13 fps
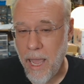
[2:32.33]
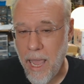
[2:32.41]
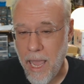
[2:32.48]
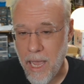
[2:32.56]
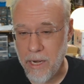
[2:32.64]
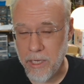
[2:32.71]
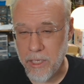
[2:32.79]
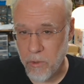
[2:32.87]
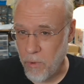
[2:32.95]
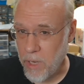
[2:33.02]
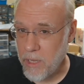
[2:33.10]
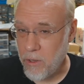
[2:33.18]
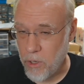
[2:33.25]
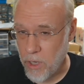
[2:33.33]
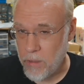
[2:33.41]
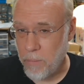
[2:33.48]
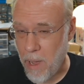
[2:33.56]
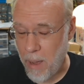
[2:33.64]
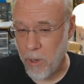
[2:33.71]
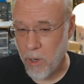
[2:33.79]
And it's a really
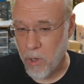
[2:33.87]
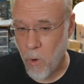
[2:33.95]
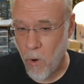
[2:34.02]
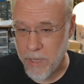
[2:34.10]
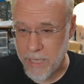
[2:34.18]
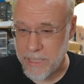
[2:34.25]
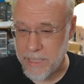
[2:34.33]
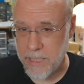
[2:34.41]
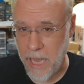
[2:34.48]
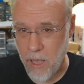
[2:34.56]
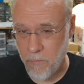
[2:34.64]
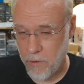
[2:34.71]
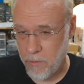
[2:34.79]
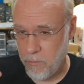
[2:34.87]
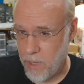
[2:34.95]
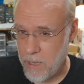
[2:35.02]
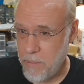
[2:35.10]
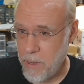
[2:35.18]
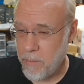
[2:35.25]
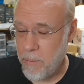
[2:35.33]
good popular core that can scale from really
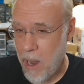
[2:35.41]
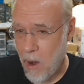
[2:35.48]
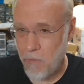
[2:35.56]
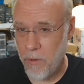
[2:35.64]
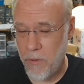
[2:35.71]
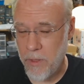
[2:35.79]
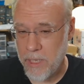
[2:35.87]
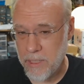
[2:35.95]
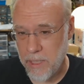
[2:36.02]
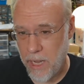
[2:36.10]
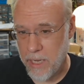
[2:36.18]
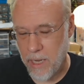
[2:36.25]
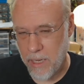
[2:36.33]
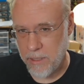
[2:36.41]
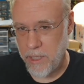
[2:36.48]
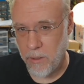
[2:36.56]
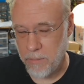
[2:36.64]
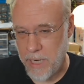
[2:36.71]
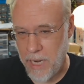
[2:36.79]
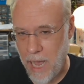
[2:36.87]
big, powerful things like
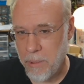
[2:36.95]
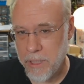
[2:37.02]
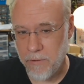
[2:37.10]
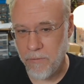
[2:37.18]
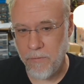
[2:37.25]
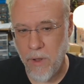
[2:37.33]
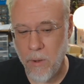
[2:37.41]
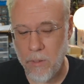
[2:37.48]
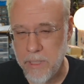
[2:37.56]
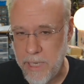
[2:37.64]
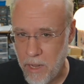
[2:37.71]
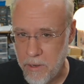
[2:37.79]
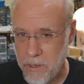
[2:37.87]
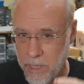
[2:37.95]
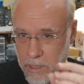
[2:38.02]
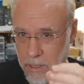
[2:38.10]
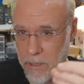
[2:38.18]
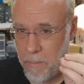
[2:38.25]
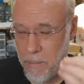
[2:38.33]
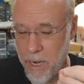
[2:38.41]
tablets and phones down to like
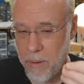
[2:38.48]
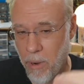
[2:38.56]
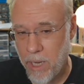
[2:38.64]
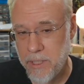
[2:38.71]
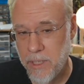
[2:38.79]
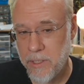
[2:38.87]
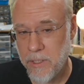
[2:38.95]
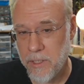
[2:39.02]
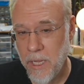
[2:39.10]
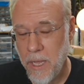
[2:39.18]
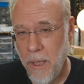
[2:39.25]
little embedded processors.